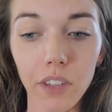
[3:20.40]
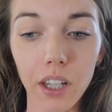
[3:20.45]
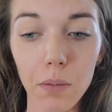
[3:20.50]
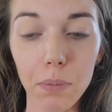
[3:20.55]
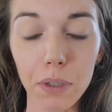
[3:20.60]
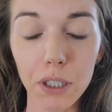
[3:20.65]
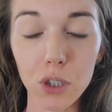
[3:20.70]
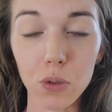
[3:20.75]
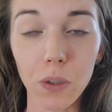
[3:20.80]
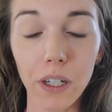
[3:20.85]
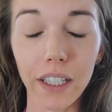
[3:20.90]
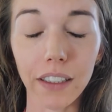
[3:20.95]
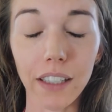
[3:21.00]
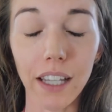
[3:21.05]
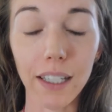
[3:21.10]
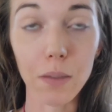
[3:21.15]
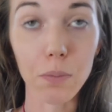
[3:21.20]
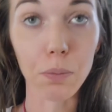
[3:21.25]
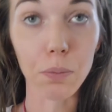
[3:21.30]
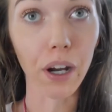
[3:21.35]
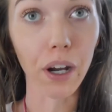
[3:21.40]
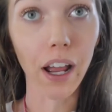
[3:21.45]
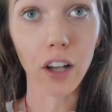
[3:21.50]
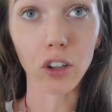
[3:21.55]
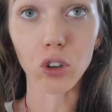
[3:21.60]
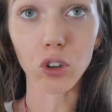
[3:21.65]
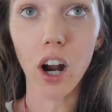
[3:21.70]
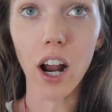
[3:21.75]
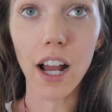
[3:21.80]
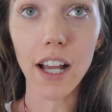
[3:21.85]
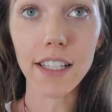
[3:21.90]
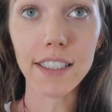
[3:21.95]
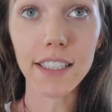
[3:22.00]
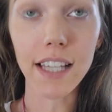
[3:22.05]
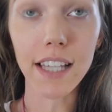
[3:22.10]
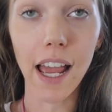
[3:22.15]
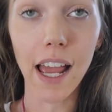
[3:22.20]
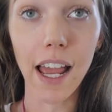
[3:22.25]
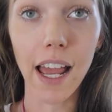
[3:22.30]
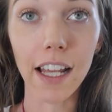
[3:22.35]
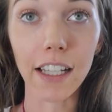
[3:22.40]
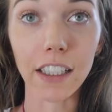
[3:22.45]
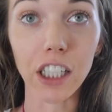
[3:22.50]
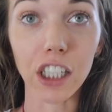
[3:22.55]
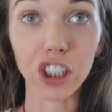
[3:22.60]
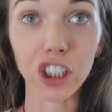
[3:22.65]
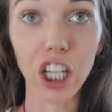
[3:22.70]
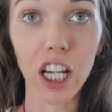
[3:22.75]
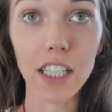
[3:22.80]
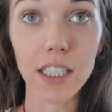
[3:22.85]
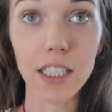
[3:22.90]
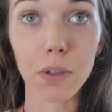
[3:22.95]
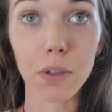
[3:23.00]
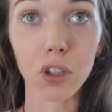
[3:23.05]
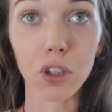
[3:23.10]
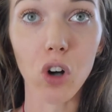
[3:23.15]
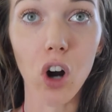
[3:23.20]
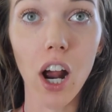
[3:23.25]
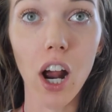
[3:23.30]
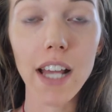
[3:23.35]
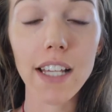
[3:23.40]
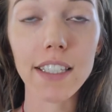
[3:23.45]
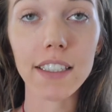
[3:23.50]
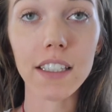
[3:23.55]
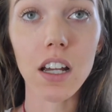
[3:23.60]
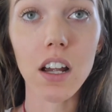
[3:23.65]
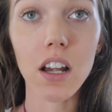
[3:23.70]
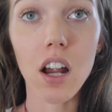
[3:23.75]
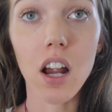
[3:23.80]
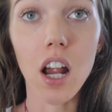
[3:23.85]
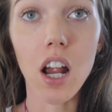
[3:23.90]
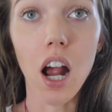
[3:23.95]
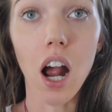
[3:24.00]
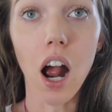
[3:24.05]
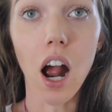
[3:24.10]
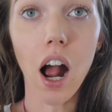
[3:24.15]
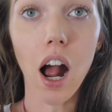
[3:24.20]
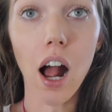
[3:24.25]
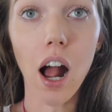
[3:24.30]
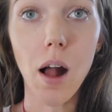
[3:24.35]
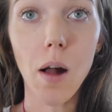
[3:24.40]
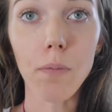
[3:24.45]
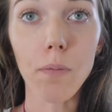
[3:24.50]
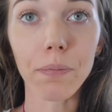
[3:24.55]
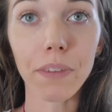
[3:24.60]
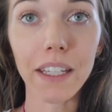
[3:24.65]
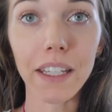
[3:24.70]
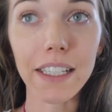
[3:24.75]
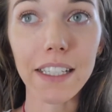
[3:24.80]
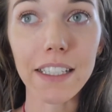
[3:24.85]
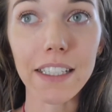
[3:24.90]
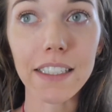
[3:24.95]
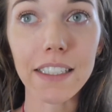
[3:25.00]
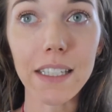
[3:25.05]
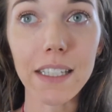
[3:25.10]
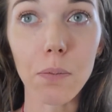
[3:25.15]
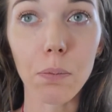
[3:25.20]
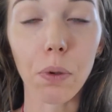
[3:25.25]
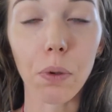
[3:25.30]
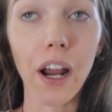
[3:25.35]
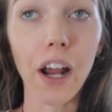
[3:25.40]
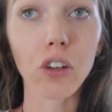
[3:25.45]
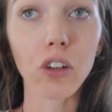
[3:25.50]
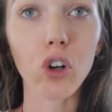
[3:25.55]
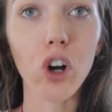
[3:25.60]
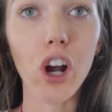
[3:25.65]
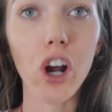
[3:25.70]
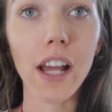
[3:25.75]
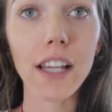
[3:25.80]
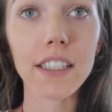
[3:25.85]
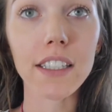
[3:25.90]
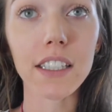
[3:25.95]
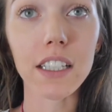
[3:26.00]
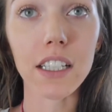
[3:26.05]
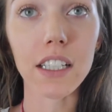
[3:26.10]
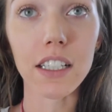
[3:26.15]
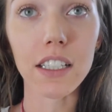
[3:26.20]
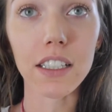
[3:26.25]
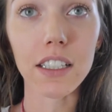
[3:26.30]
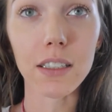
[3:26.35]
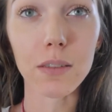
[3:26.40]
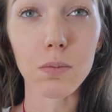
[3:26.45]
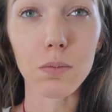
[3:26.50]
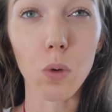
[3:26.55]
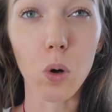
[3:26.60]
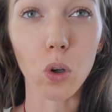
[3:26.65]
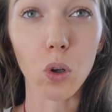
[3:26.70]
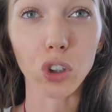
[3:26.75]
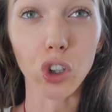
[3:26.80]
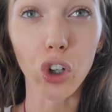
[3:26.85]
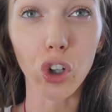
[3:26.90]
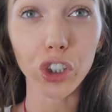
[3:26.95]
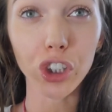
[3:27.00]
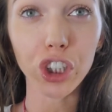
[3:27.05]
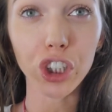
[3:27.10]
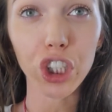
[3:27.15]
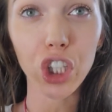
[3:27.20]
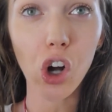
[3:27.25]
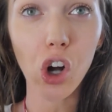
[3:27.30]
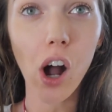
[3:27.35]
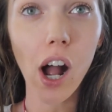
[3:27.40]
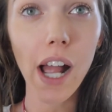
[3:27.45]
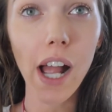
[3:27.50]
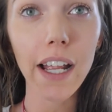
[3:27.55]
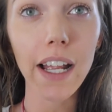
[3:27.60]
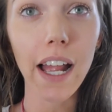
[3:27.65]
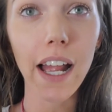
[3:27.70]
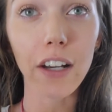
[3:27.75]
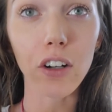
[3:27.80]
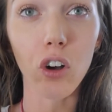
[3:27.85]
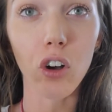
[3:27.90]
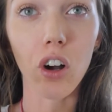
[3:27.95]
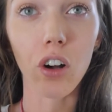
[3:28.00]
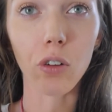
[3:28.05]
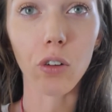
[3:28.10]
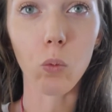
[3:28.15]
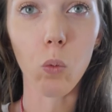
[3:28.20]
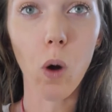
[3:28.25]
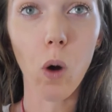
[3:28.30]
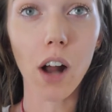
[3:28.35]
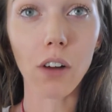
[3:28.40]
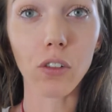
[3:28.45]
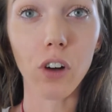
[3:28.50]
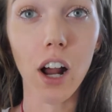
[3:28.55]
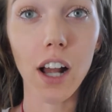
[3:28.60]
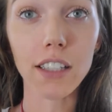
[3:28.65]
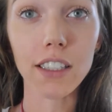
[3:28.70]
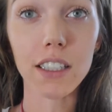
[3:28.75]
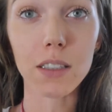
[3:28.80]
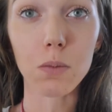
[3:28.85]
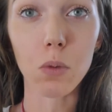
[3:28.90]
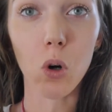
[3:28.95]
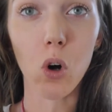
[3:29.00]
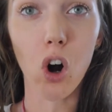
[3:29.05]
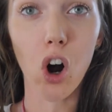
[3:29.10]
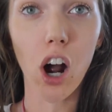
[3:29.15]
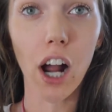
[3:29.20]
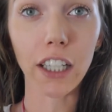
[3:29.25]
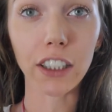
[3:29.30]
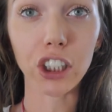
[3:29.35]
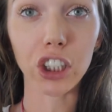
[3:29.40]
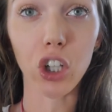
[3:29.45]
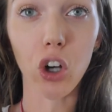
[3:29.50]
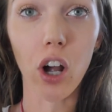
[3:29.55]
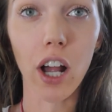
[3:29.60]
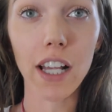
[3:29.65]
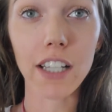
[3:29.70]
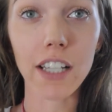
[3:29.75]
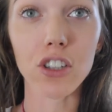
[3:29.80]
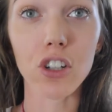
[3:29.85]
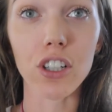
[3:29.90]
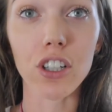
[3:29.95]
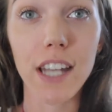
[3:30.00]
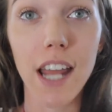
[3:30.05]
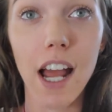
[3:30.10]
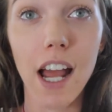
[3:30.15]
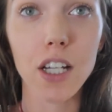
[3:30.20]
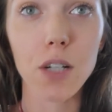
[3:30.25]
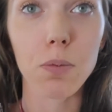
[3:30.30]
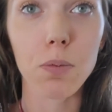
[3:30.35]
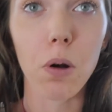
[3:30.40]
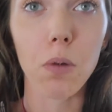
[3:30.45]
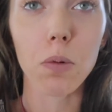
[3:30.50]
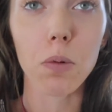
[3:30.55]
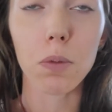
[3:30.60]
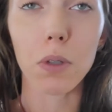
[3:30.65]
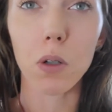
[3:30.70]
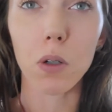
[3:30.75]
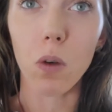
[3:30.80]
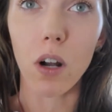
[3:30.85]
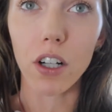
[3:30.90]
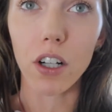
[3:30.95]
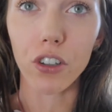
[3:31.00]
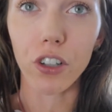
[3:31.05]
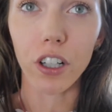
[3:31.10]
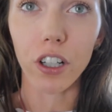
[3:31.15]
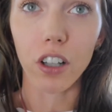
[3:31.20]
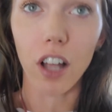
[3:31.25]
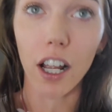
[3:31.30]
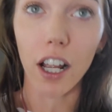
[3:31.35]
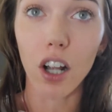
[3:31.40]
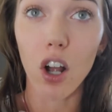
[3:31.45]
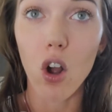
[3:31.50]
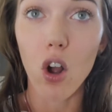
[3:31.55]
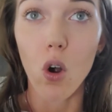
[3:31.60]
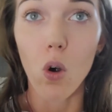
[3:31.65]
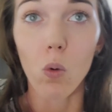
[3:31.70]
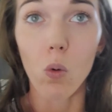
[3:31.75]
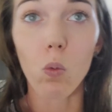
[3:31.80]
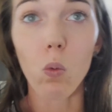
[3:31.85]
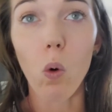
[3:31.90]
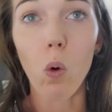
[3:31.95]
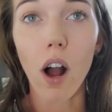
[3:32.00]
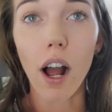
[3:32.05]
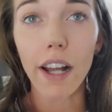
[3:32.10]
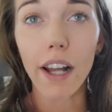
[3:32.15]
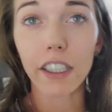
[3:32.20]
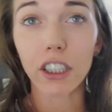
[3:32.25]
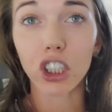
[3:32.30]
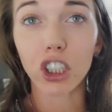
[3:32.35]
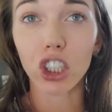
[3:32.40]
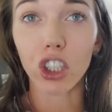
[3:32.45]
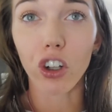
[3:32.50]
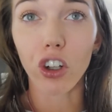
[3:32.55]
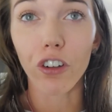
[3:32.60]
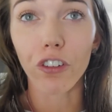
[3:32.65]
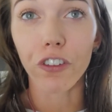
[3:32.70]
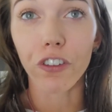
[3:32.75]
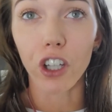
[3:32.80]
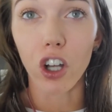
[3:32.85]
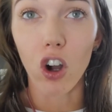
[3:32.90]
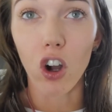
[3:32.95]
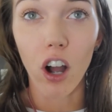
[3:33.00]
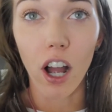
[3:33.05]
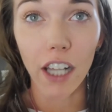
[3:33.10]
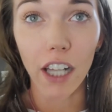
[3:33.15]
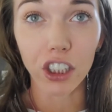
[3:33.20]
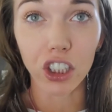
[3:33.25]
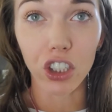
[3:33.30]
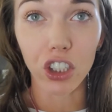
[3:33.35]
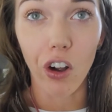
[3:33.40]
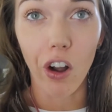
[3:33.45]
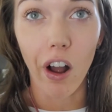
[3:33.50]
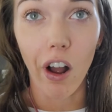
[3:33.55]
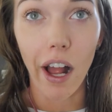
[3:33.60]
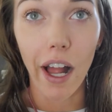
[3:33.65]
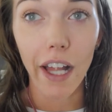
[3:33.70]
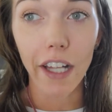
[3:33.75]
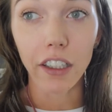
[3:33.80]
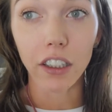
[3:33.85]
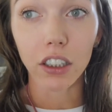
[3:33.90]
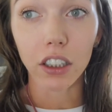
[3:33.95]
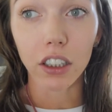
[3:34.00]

between like a brown rice and a jasmine rice, is that brown rice is more low GI and white rice is more high GI. So now you're probably wondering, like, why did she go for the high GI?